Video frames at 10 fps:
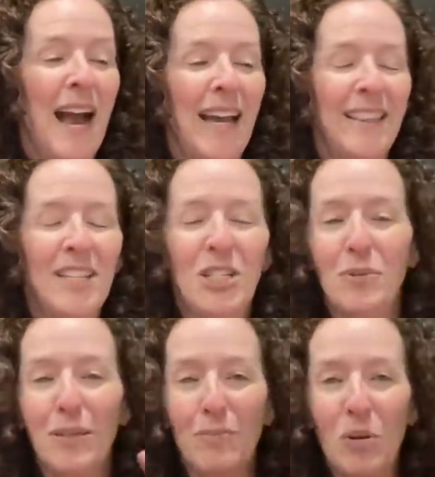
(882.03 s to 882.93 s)
I think she
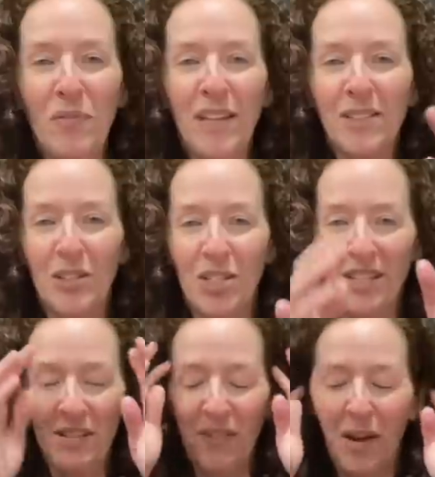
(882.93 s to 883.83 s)
was moving, so she
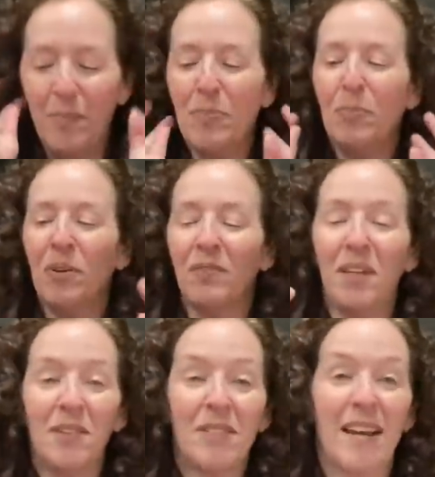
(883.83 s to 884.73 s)
didn't put
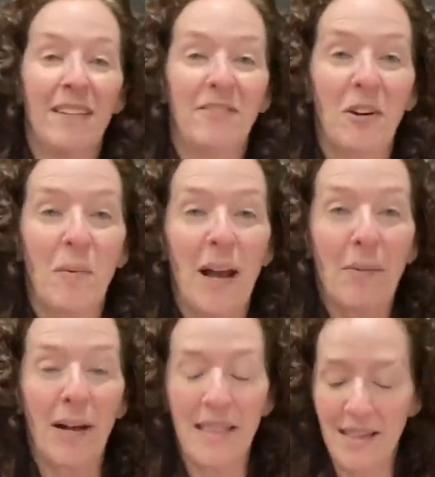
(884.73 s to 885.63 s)
videos on for a while,
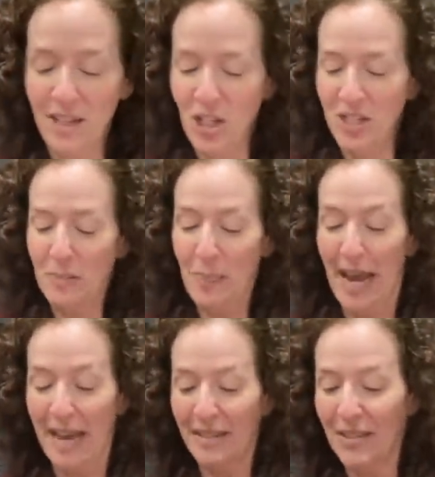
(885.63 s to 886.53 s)
but I think she's
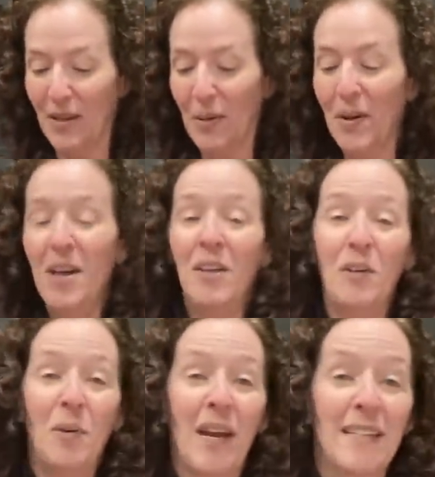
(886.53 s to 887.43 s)
back. So
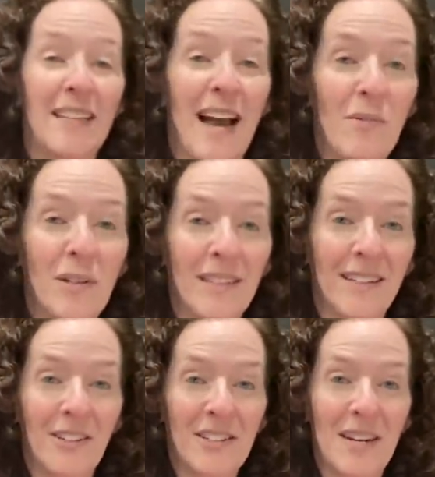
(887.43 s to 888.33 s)
you guys, I will
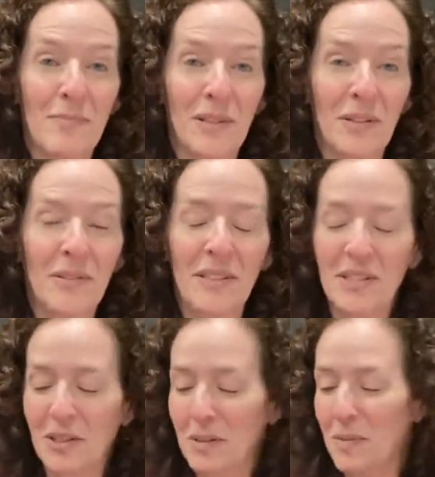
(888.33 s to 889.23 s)
link her down below in the
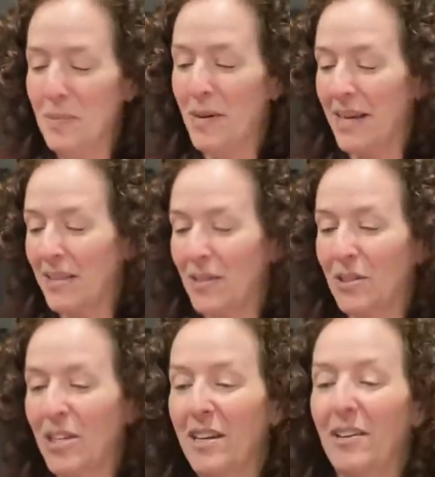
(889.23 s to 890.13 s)
description box. Go
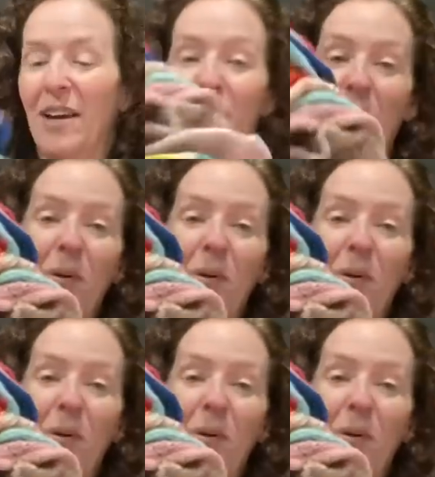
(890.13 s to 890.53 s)
check her out.